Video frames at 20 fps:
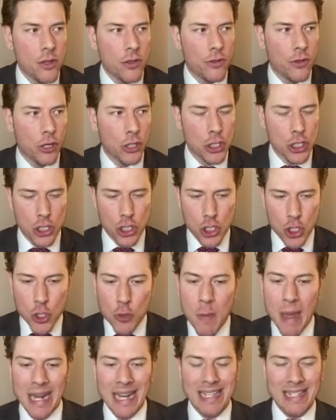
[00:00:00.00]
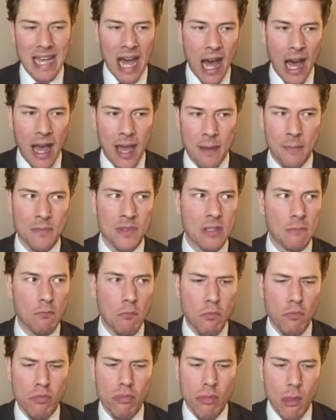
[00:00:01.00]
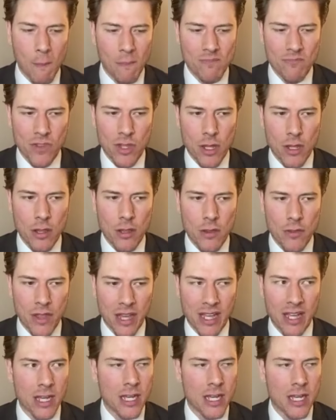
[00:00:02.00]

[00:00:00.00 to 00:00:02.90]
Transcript: There's too many times that